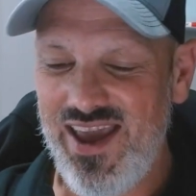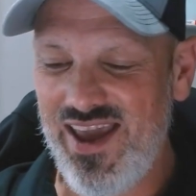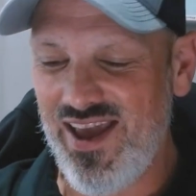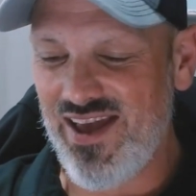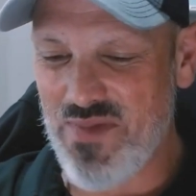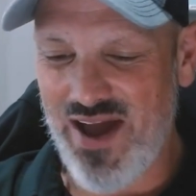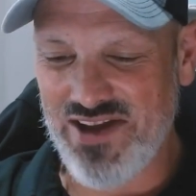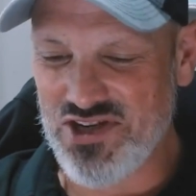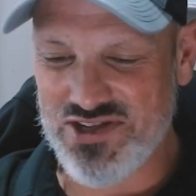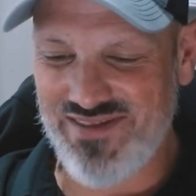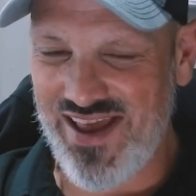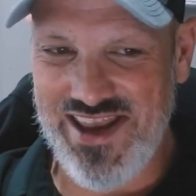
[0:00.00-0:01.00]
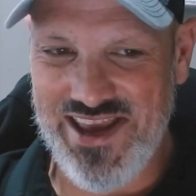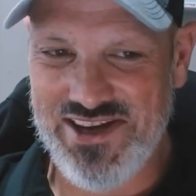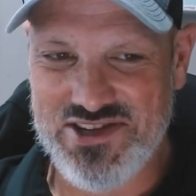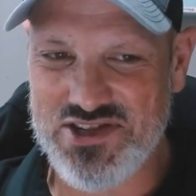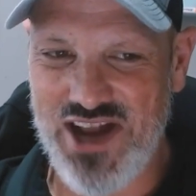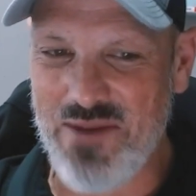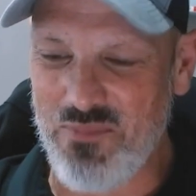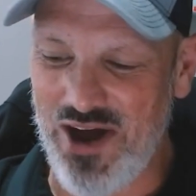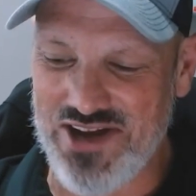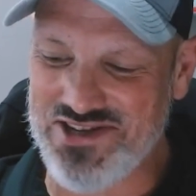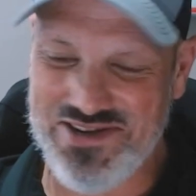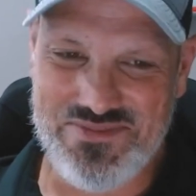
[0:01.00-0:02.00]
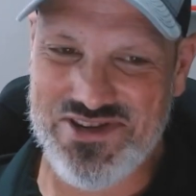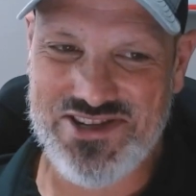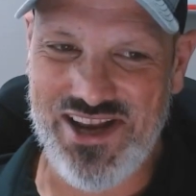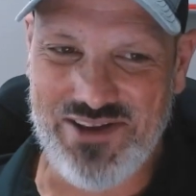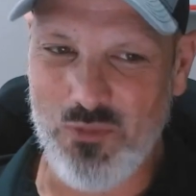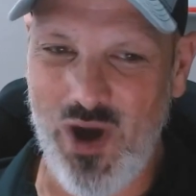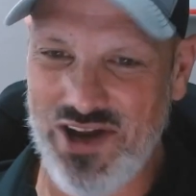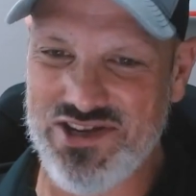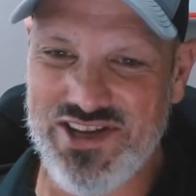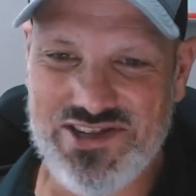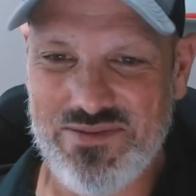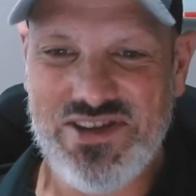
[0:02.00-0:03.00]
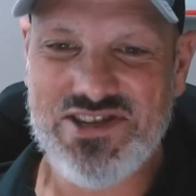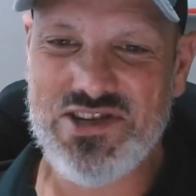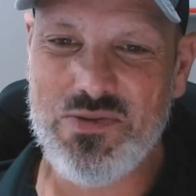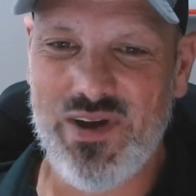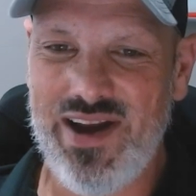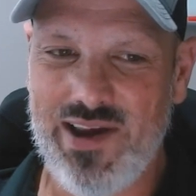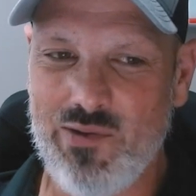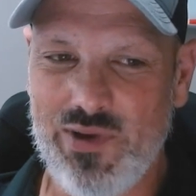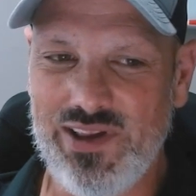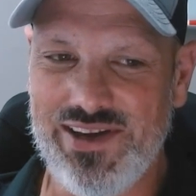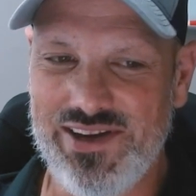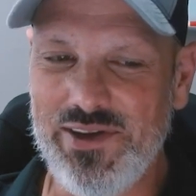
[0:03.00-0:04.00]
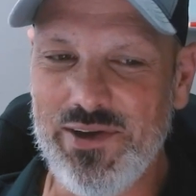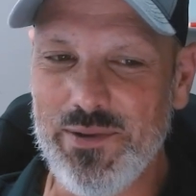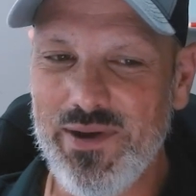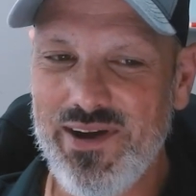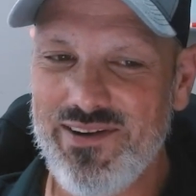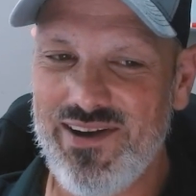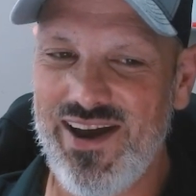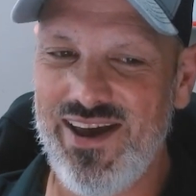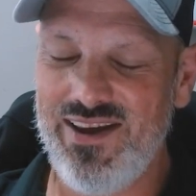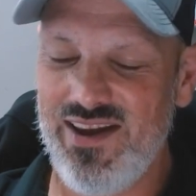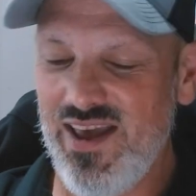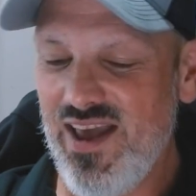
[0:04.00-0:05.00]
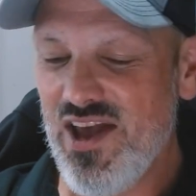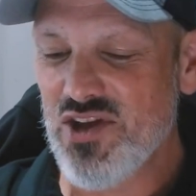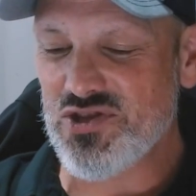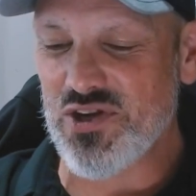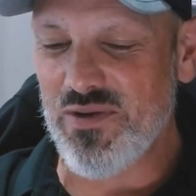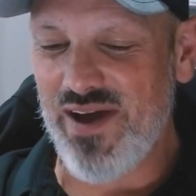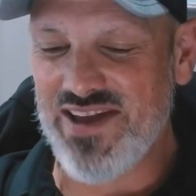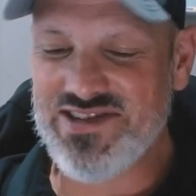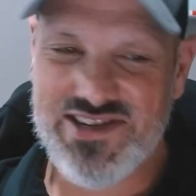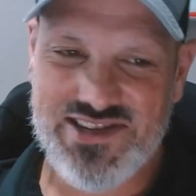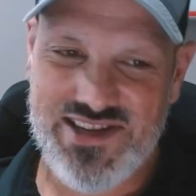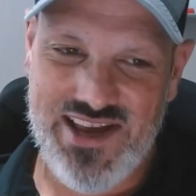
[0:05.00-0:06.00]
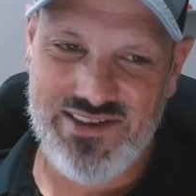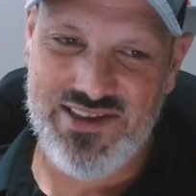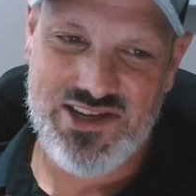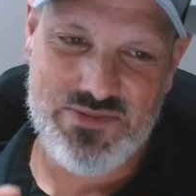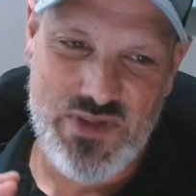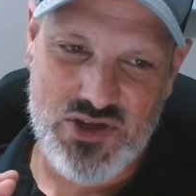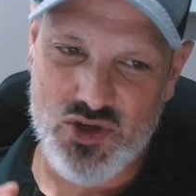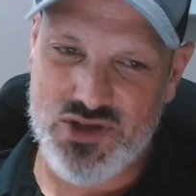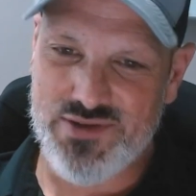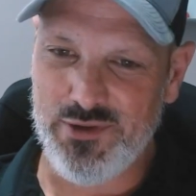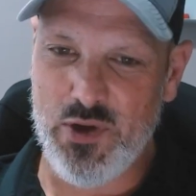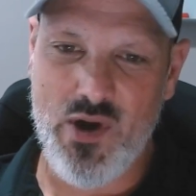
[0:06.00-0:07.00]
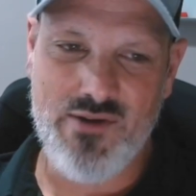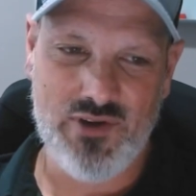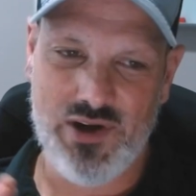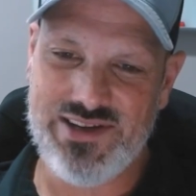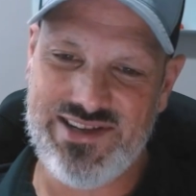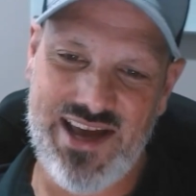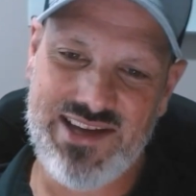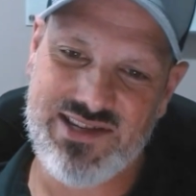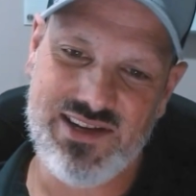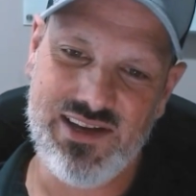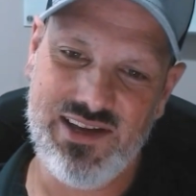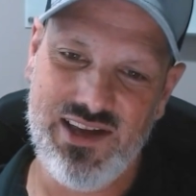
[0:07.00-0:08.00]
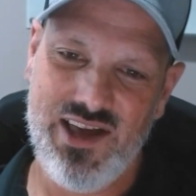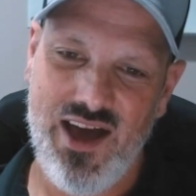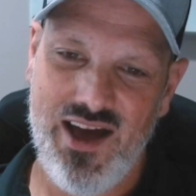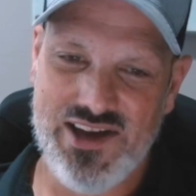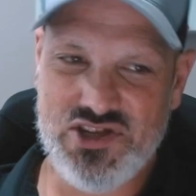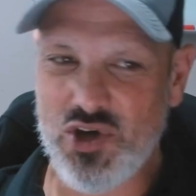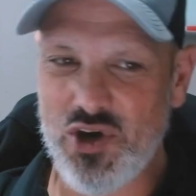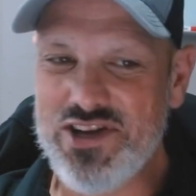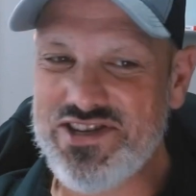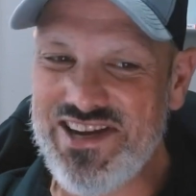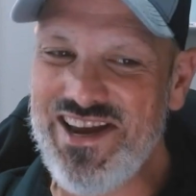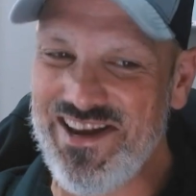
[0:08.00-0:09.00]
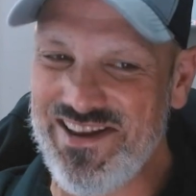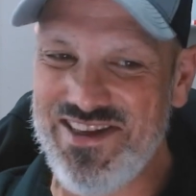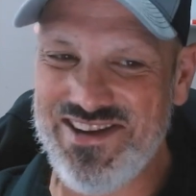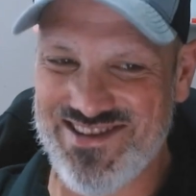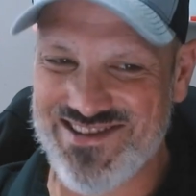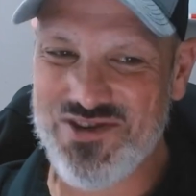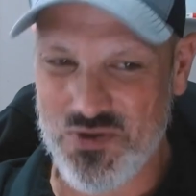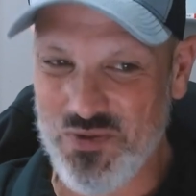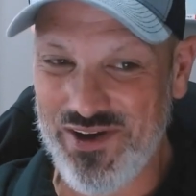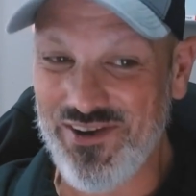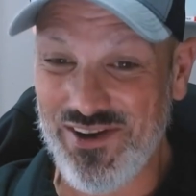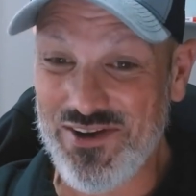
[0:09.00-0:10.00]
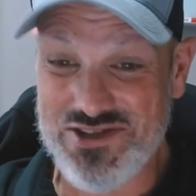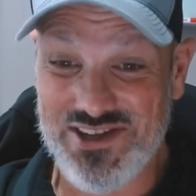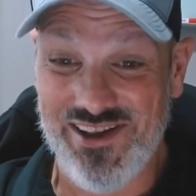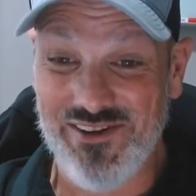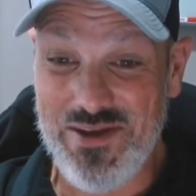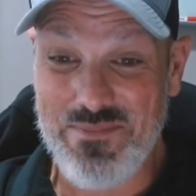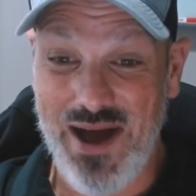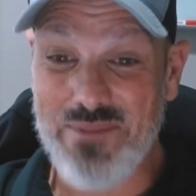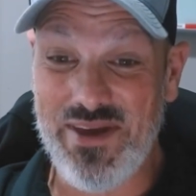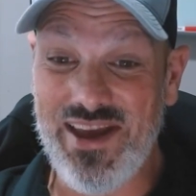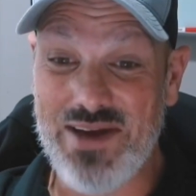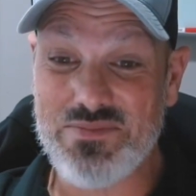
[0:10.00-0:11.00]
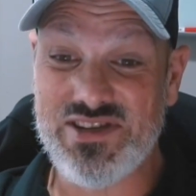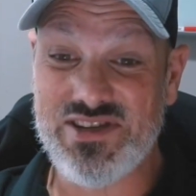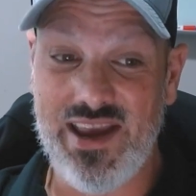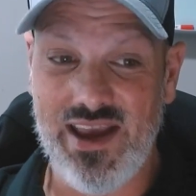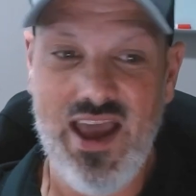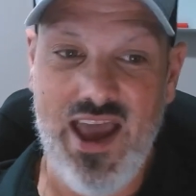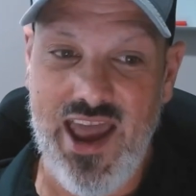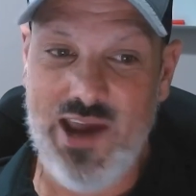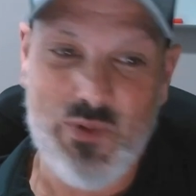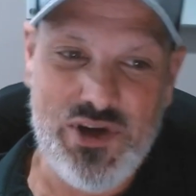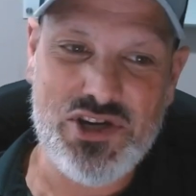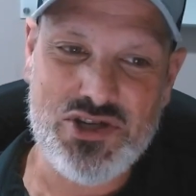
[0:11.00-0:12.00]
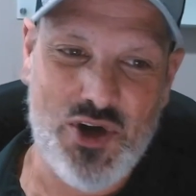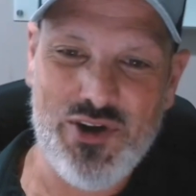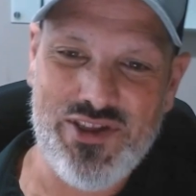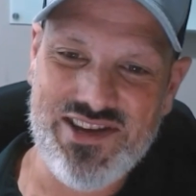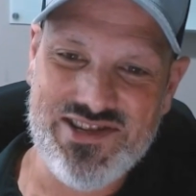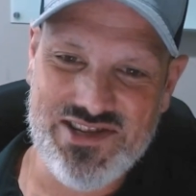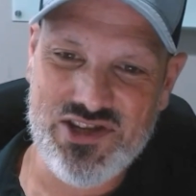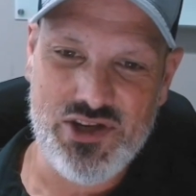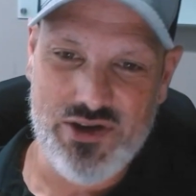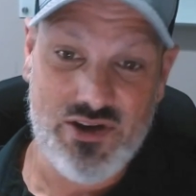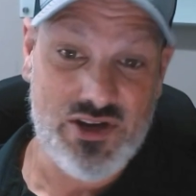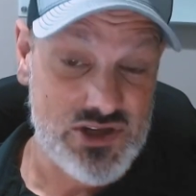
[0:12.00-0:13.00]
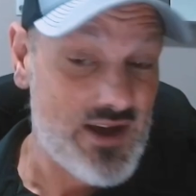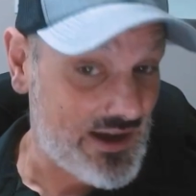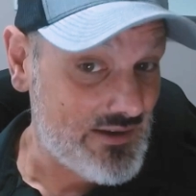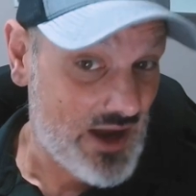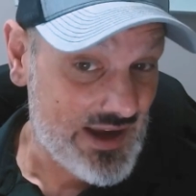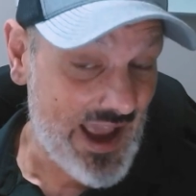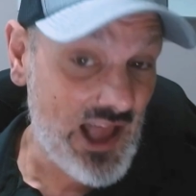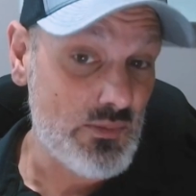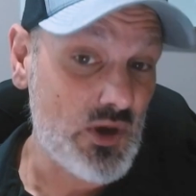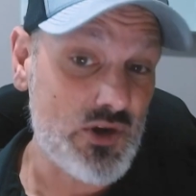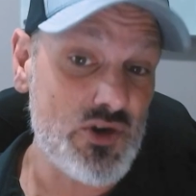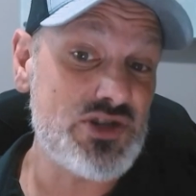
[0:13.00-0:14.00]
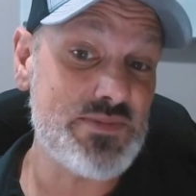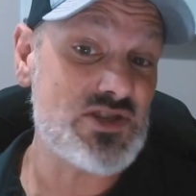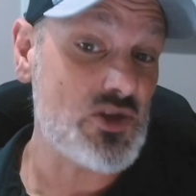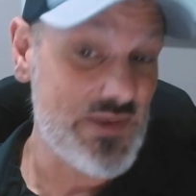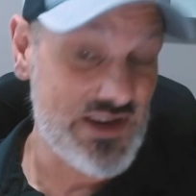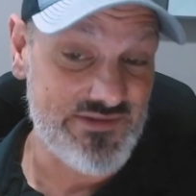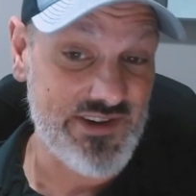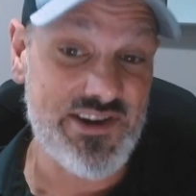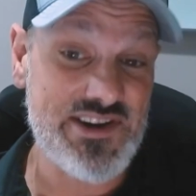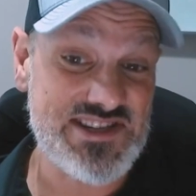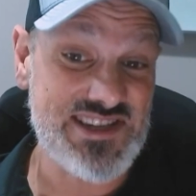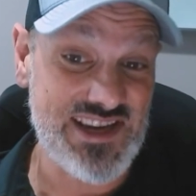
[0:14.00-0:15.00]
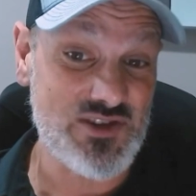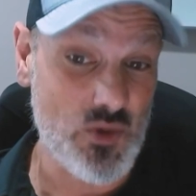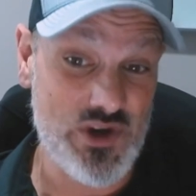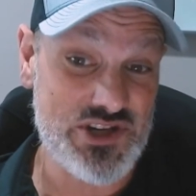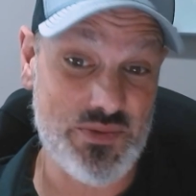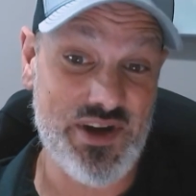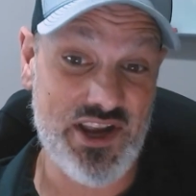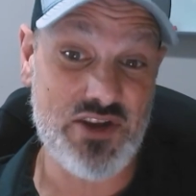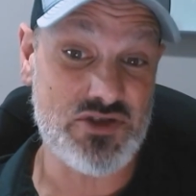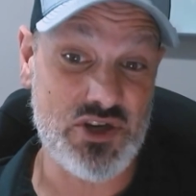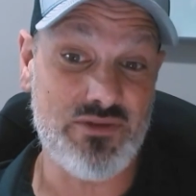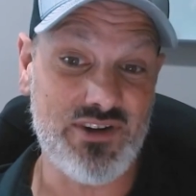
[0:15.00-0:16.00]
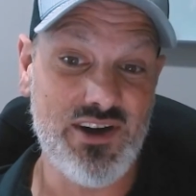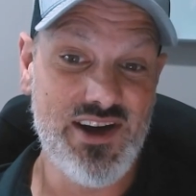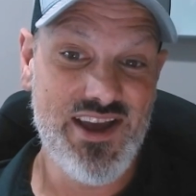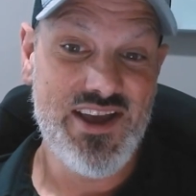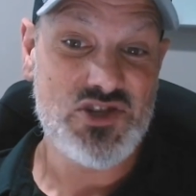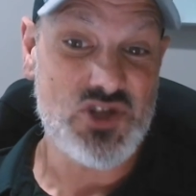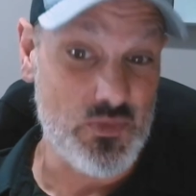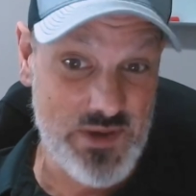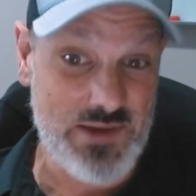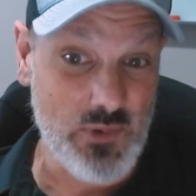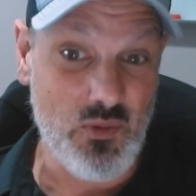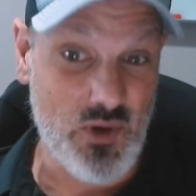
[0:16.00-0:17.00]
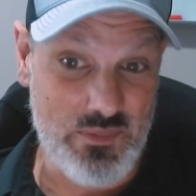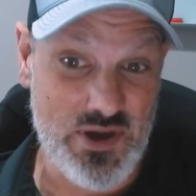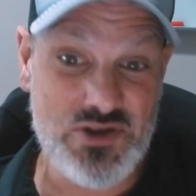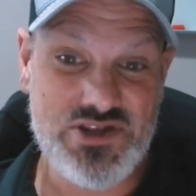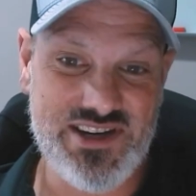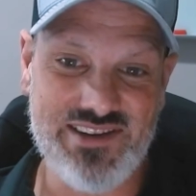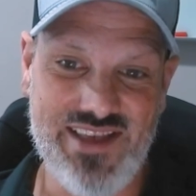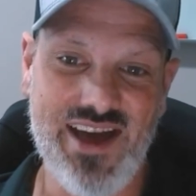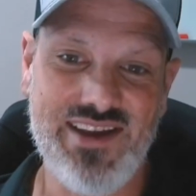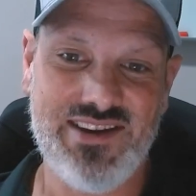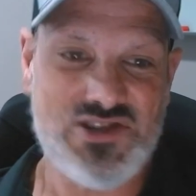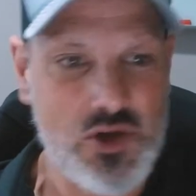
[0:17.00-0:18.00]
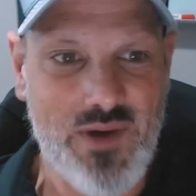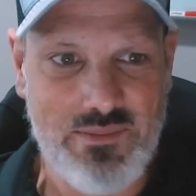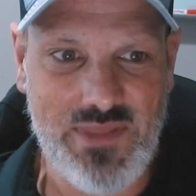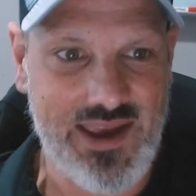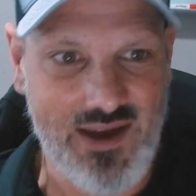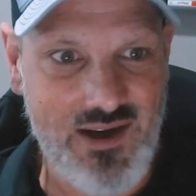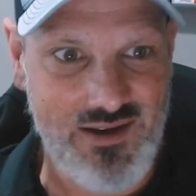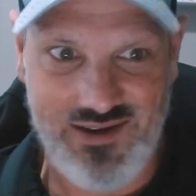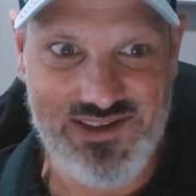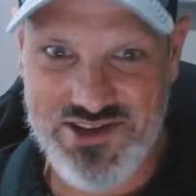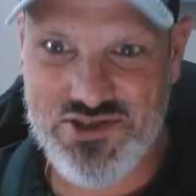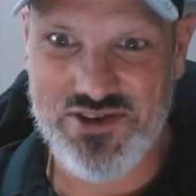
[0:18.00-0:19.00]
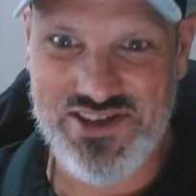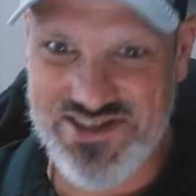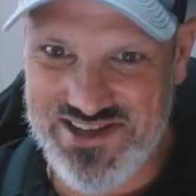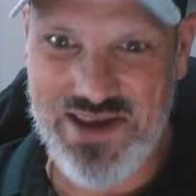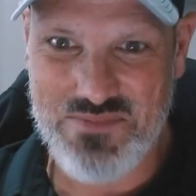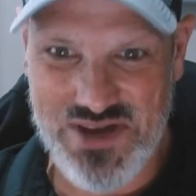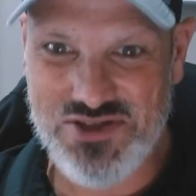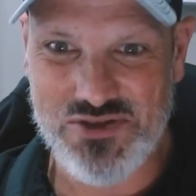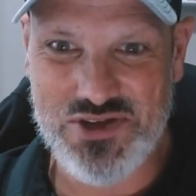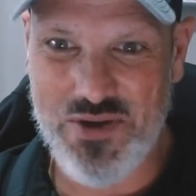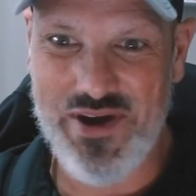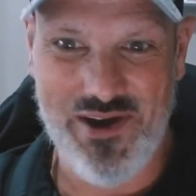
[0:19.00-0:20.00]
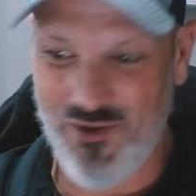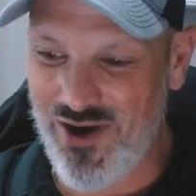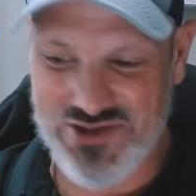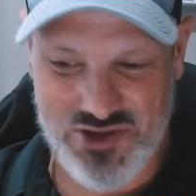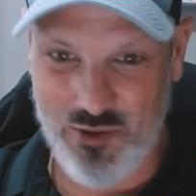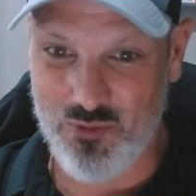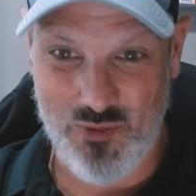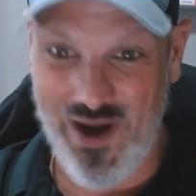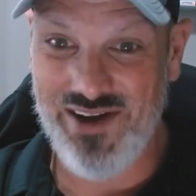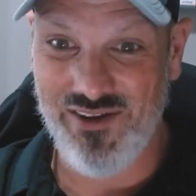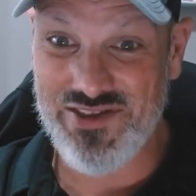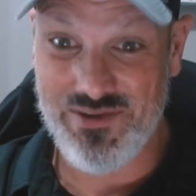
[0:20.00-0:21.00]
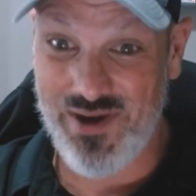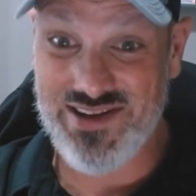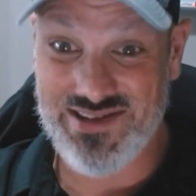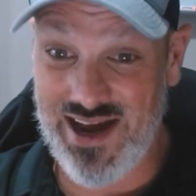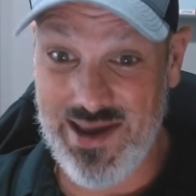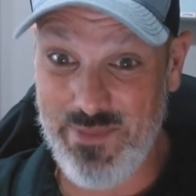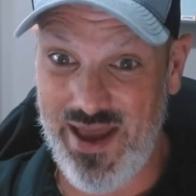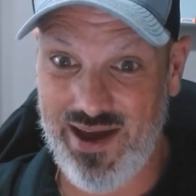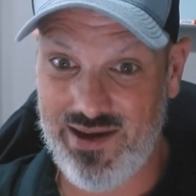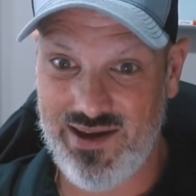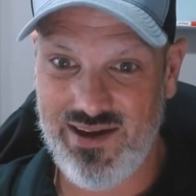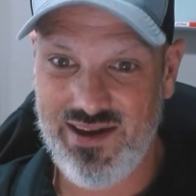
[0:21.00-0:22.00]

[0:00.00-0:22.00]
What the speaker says: And I just kind of hit a stopwatch and I'm just like, watching this and let's see what I can really do, right? So as these missiles flew over Odessa, I started seeing these Twitter alerts literally popping up saying, hey, we just heard this, because a Caliber cruise missile makes a very distinct noise when it goes over. So people were posting that. And so I'm like, oh, these are the same missiles going across. They're right on the right time act.